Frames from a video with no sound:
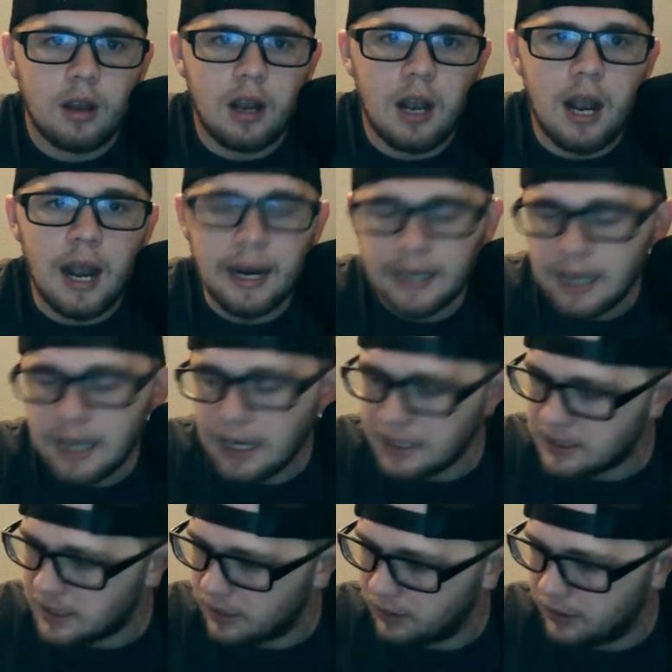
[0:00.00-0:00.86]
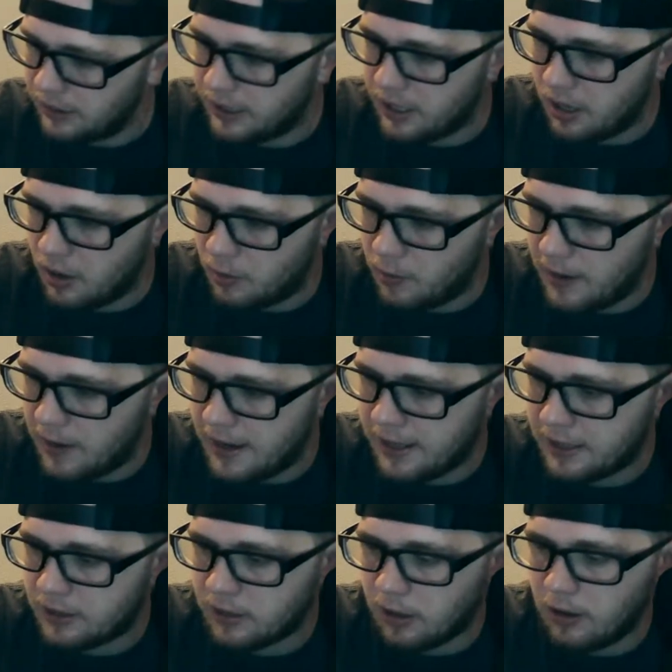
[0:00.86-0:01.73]
got Toledo
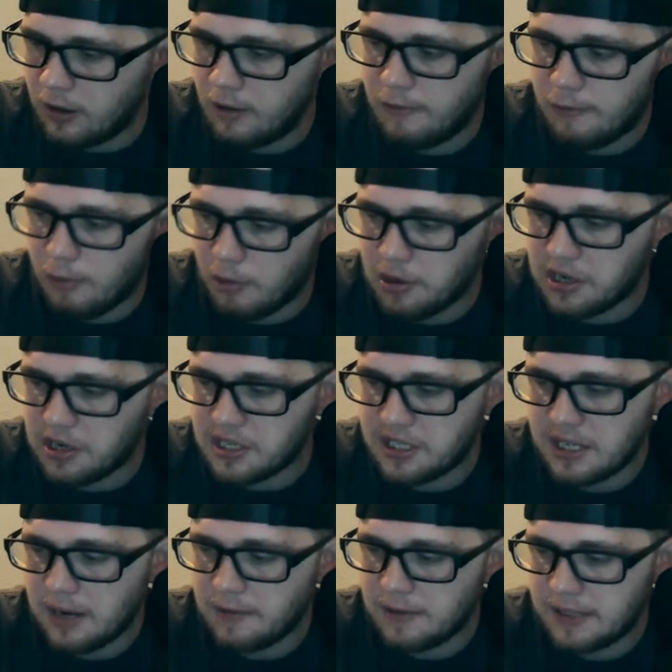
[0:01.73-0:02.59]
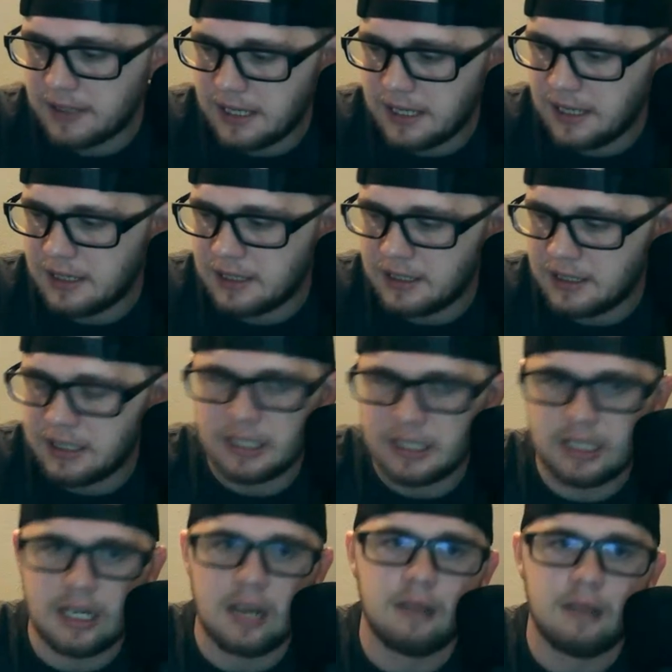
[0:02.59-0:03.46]
winning 34-17 in
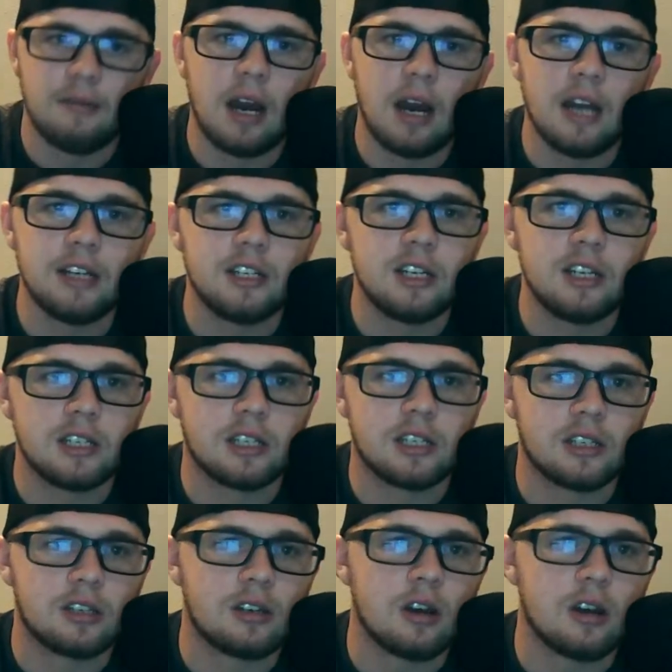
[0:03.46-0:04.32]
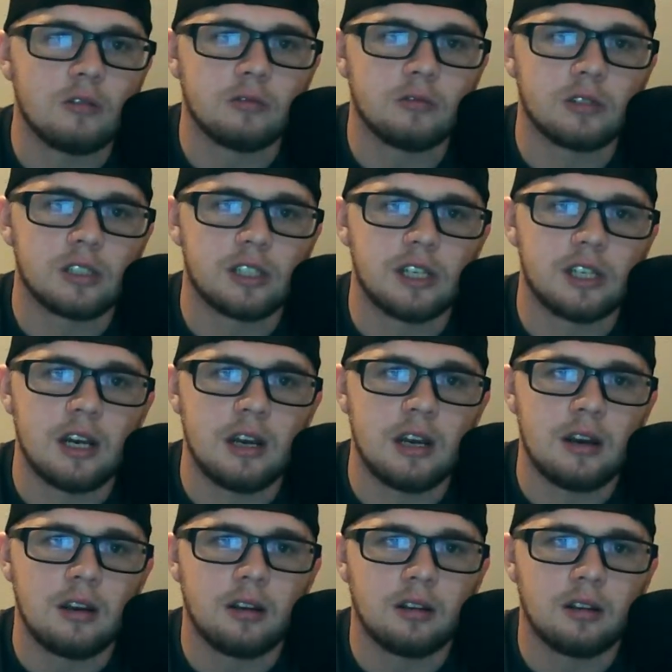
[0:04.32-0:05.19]
this game. I just don't
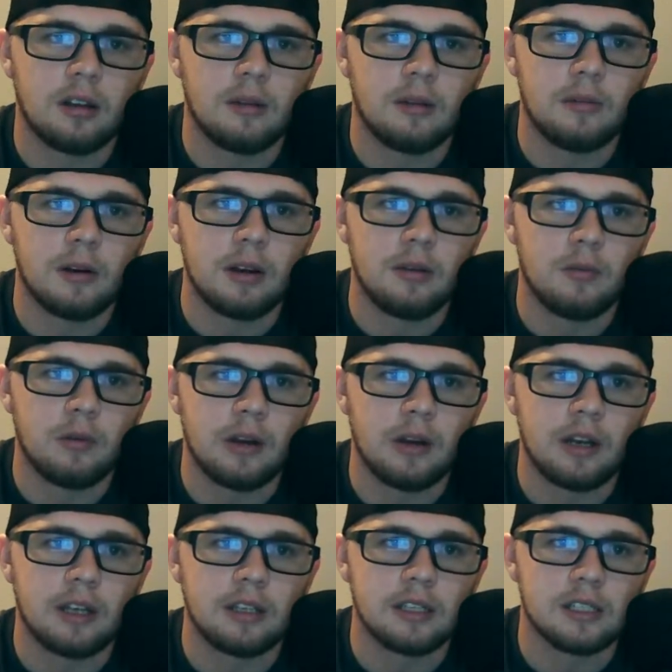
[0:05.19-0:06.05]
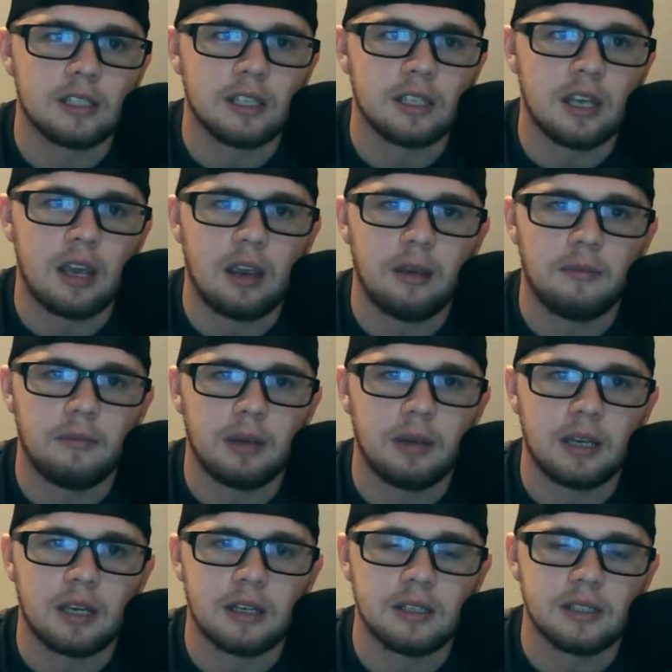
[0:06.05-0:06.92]
see Liberty winning this game
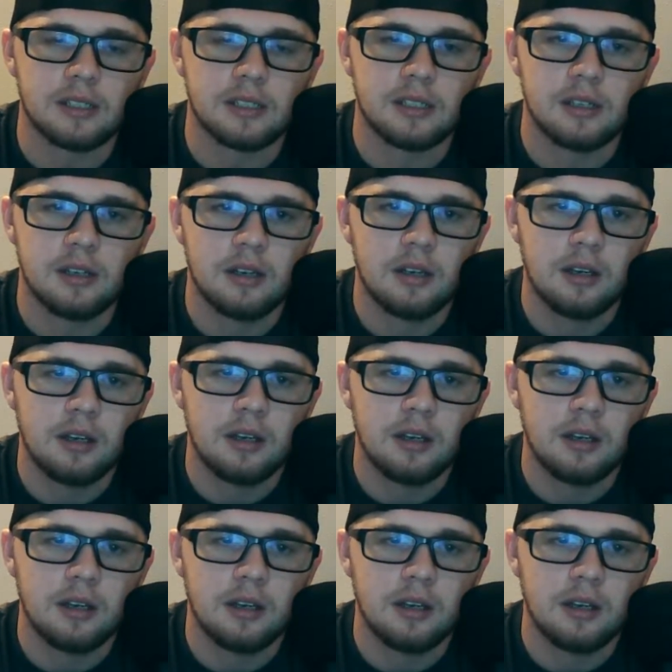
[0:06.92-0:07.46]
because